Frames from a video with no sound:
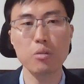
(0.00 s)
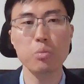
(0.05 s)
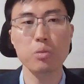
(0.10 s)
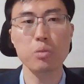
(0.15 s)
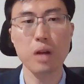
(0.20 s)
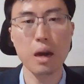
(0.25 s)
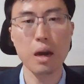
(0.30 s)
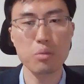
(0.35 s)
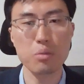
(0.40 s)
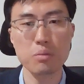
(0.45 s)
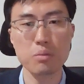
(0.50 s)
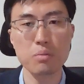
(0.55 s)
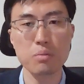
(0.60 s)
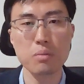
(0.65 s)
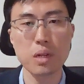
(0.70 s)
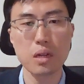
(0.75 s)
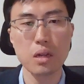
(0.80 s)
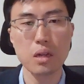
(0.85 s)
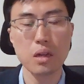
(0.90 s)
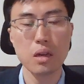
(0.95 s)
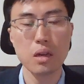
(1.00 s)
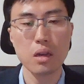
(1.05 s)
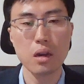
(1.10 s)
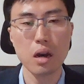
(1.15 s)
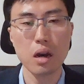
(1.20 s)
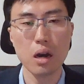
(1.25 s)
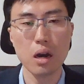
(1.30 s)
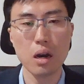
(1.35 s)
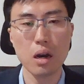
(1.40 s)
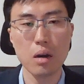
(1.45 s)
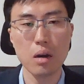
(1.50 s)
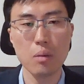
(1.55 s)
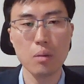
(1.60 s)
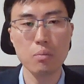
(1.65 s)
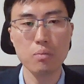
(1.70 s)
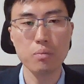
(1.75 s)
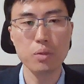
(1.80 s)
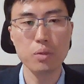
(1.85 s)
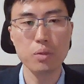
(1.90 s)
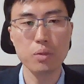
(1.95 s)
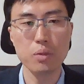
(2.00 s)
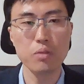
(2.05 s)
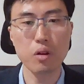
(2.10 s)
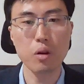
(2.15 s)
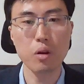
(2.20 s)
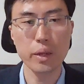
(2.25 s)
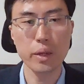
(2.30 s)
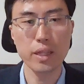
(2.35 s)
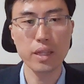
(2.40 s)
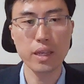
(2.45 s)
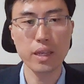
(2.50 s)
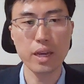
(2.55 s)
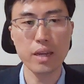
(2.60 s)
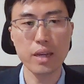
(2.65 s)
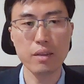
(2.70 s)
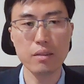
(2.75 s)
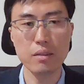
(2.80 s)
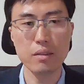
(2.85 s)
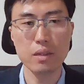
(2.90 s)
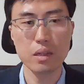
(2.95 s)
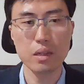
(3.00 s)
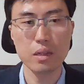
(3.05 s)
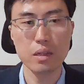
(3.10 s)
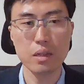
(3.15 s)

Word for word: problem before we can